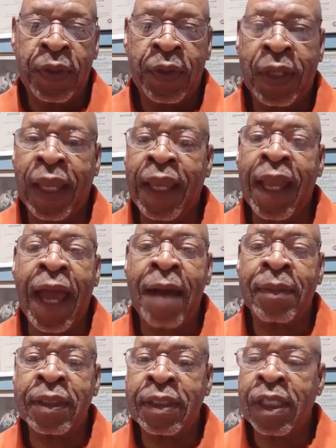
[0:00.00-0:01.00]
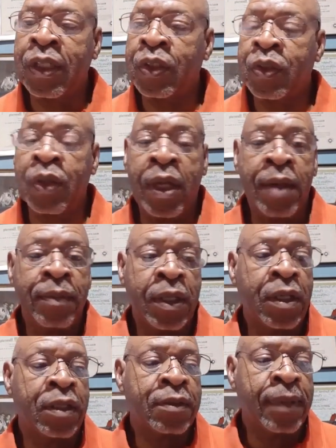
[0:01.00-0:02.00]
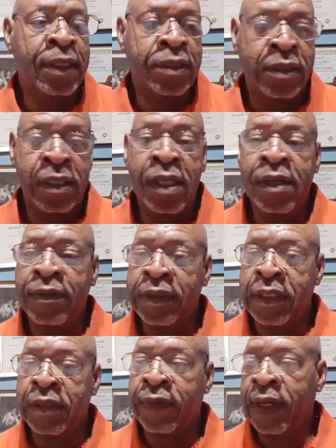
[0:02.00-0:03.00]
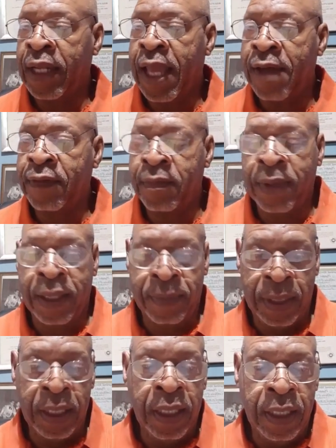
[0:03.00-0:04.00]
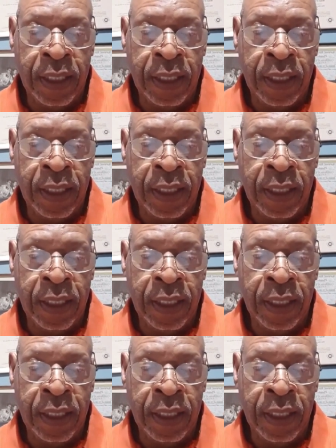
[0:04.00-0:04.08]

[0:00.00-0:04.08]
Okay, I'm going to tell you, because my son was getting ready to have a baby.